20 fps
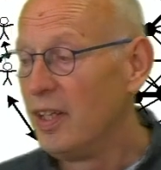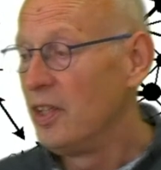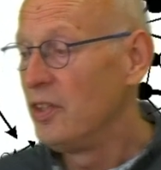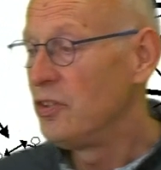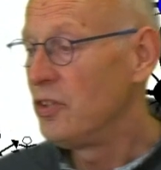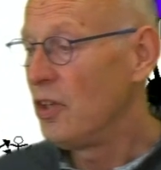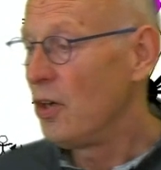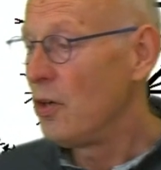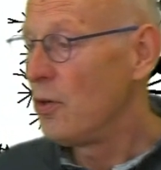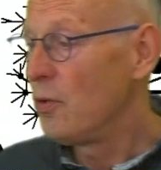
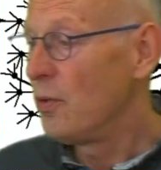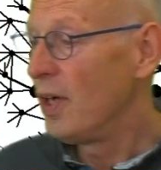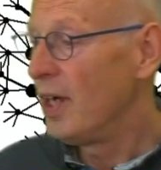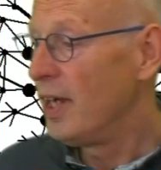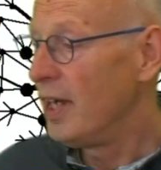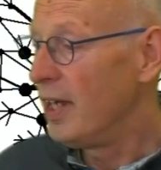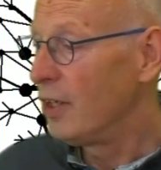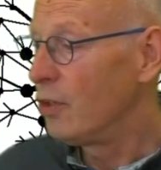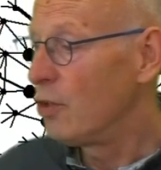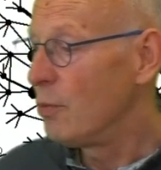So
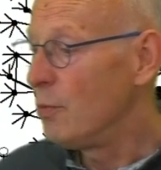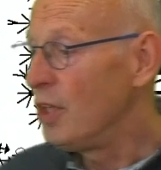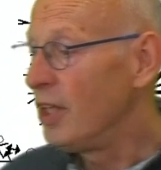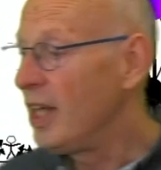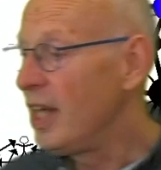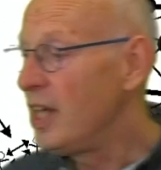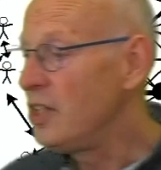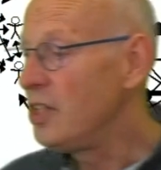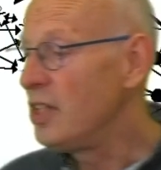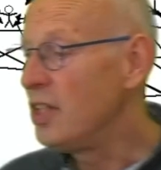
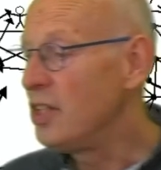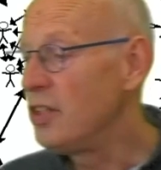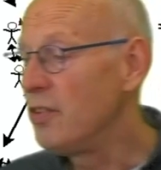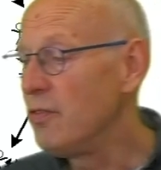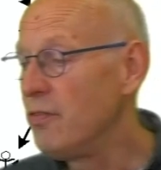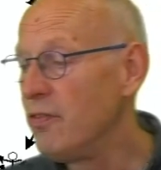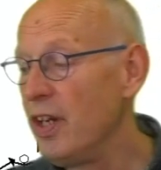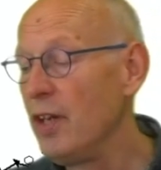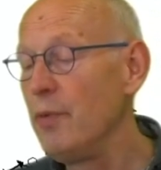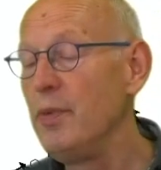communication is a
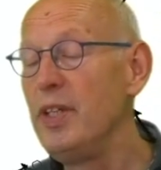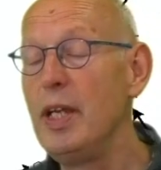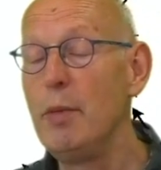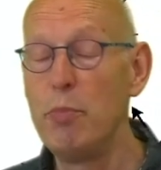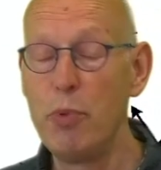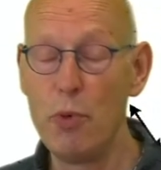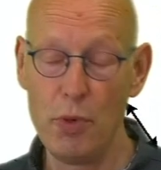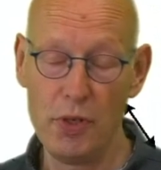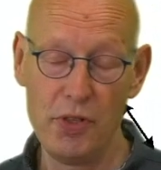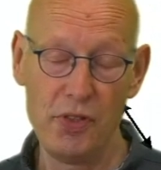very
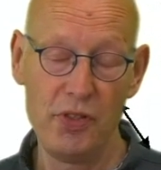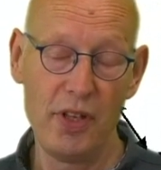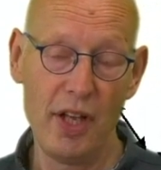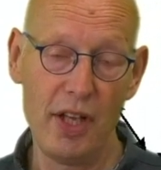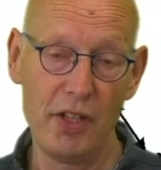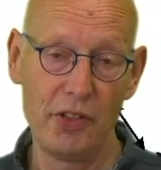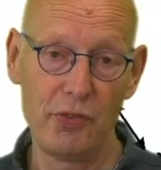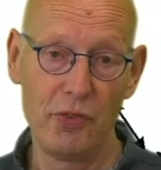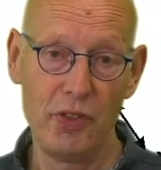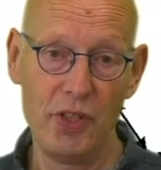important
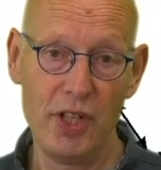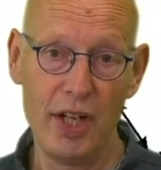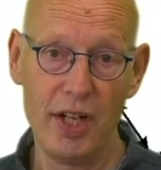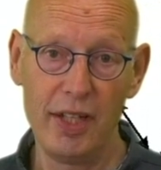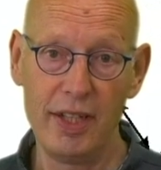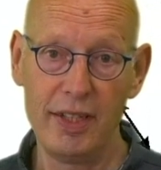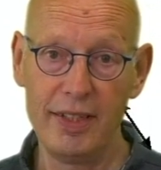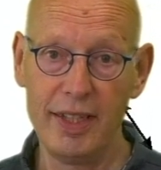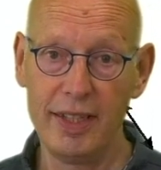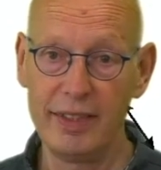task for the
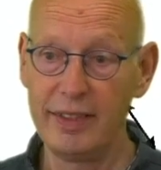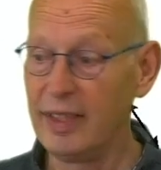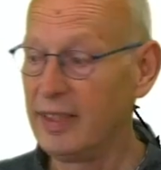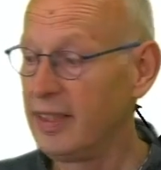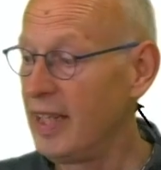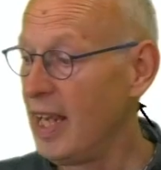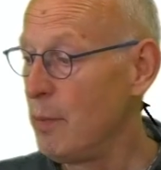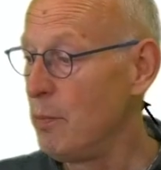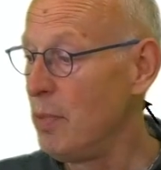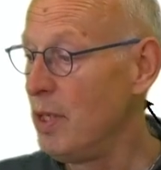architect. That
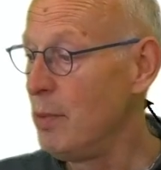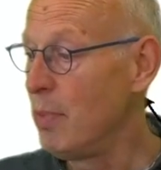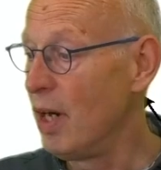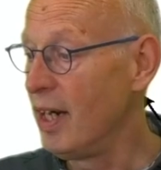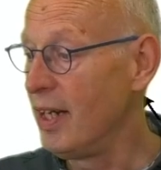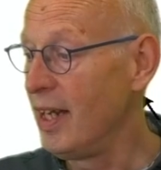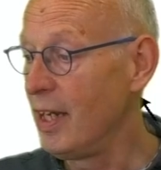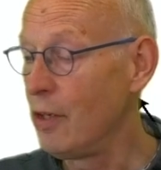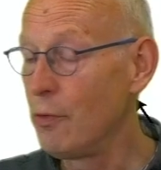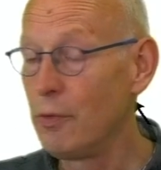can be
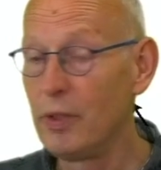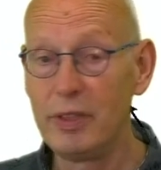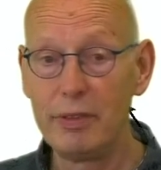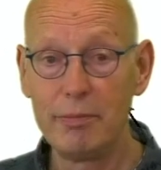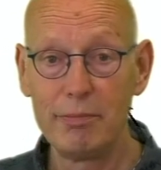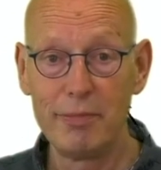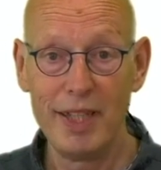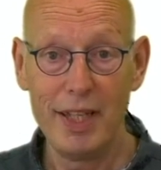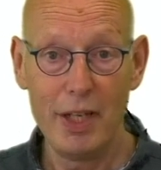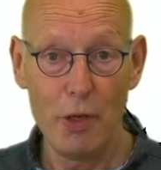bilateral,
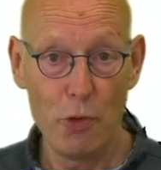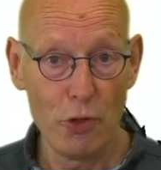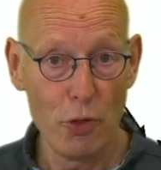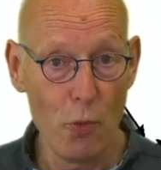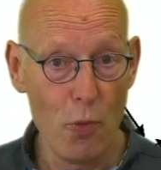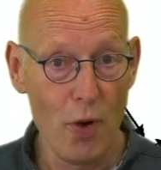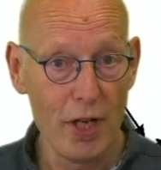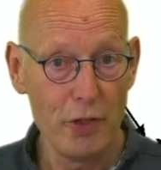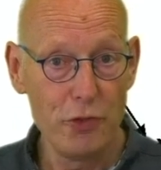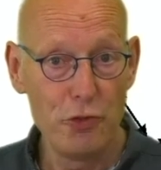on a
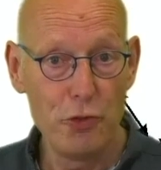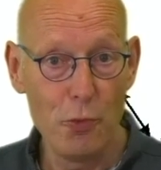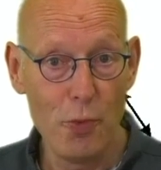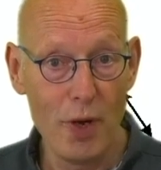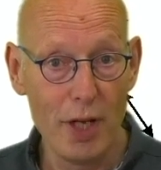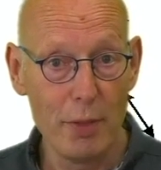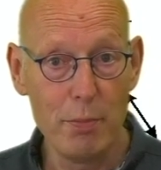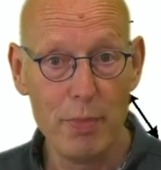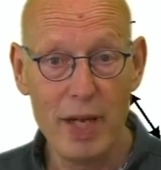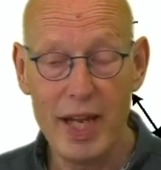
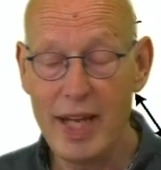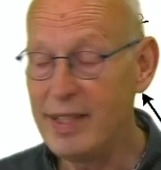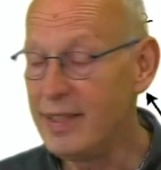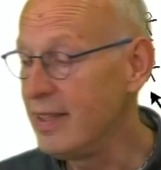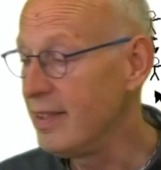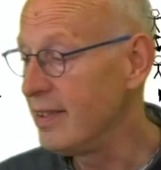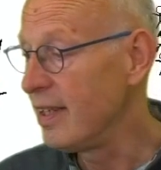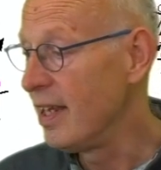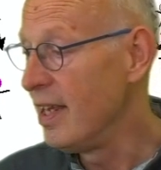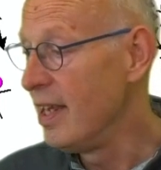one-to-one
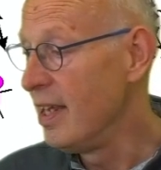basis.